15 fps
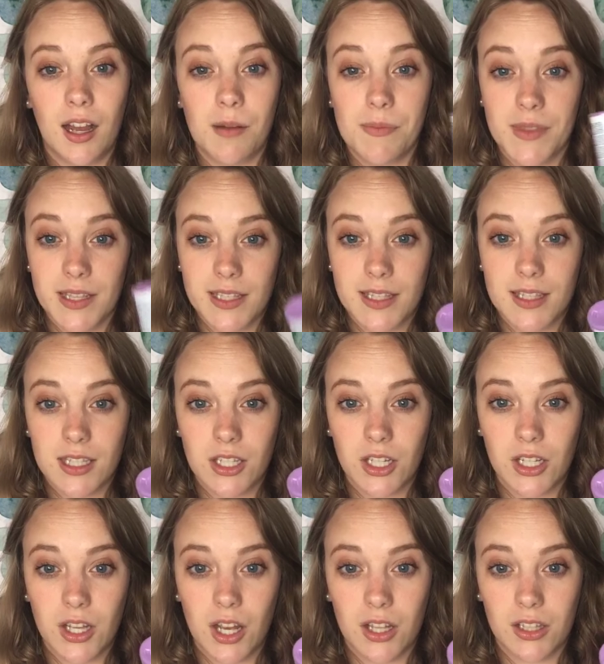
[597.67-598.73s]
This is a good
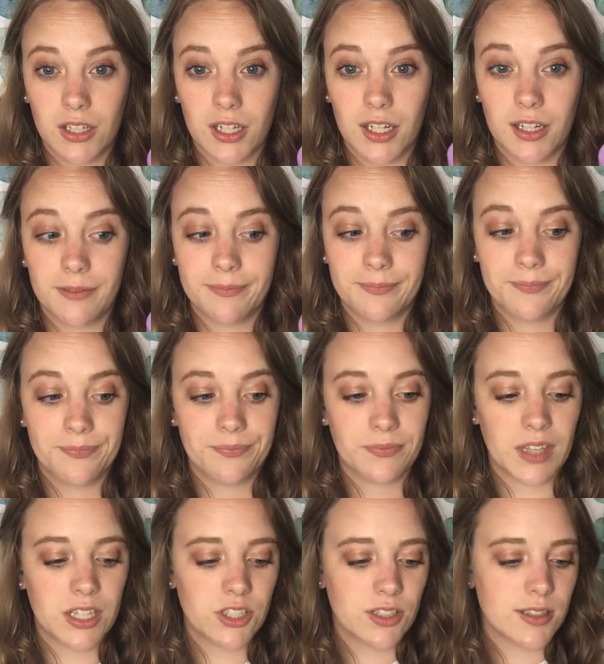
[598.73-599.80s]
color.
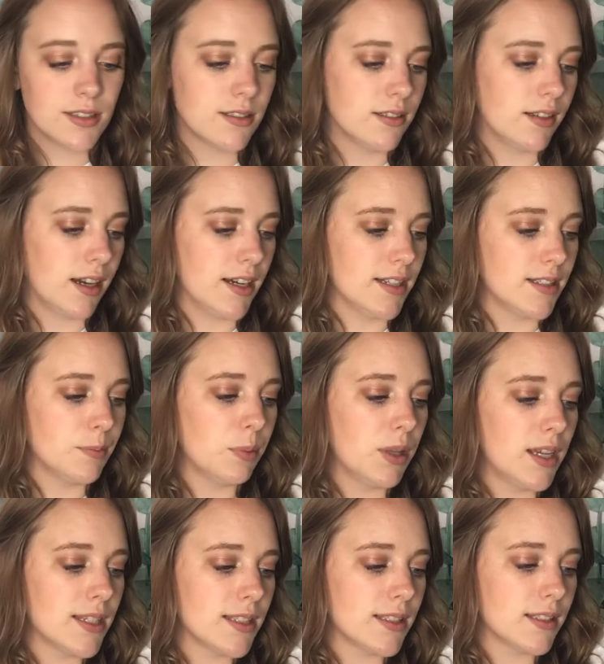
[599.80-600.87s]
It's just nice.
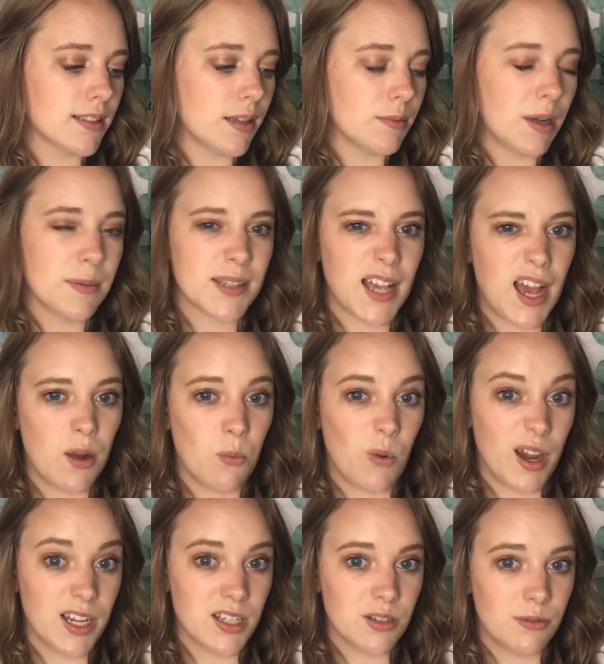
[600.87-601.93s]
Plus, sometimes I add
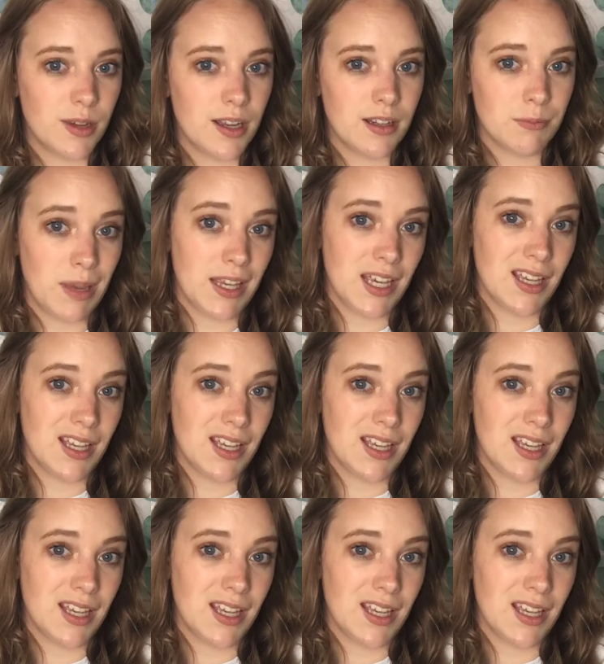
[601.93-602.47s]
white to it and make it